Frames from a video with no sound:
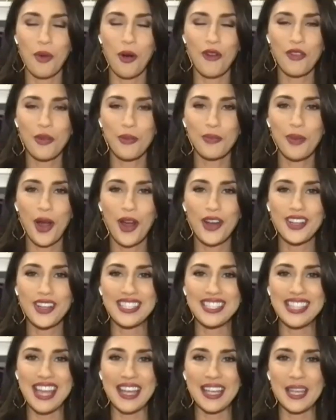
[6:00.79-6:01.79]
More from Bart in a
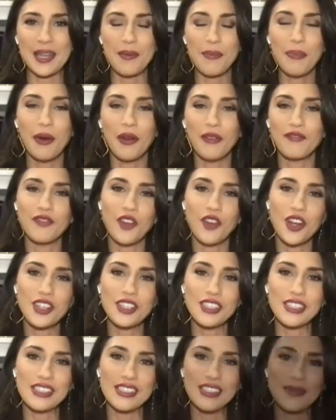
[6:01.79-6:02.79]
second, but
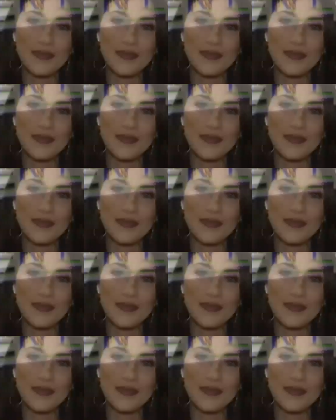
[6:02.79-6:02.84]
first.